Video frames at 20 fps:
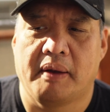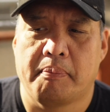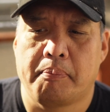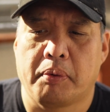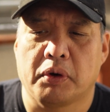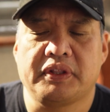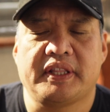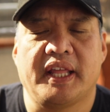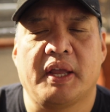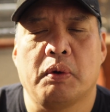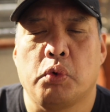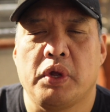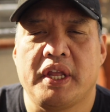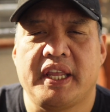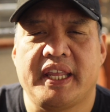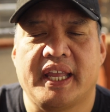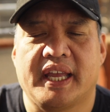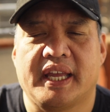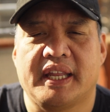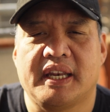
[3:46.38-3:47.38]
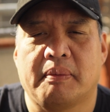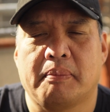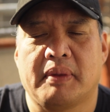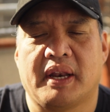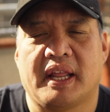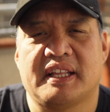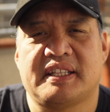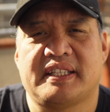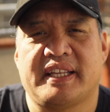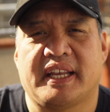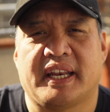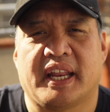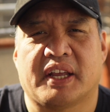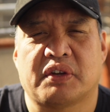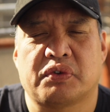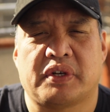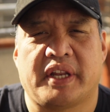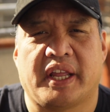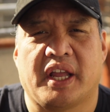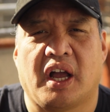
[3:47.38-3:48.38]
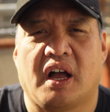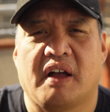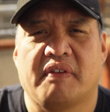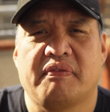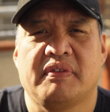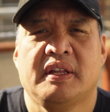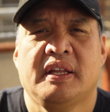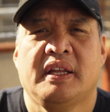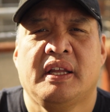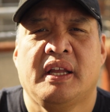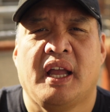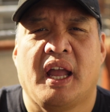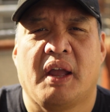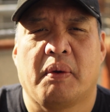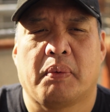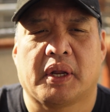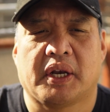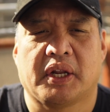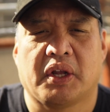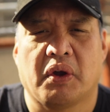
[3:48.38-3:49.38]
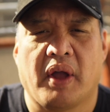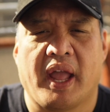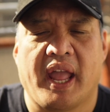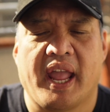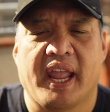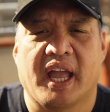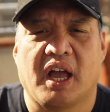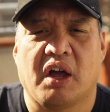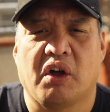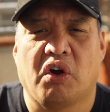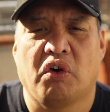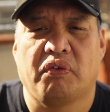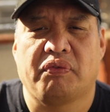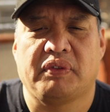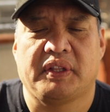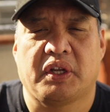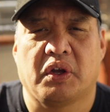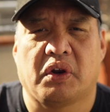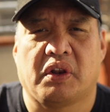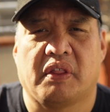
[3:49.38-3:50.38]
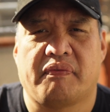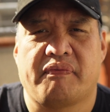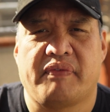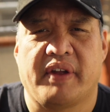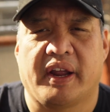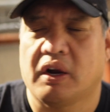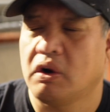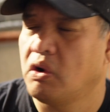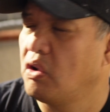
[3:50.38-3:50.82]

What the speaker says: birthday weekend. I'm going to take an extra day off and we're going to go hang out, hopefully go to the fair.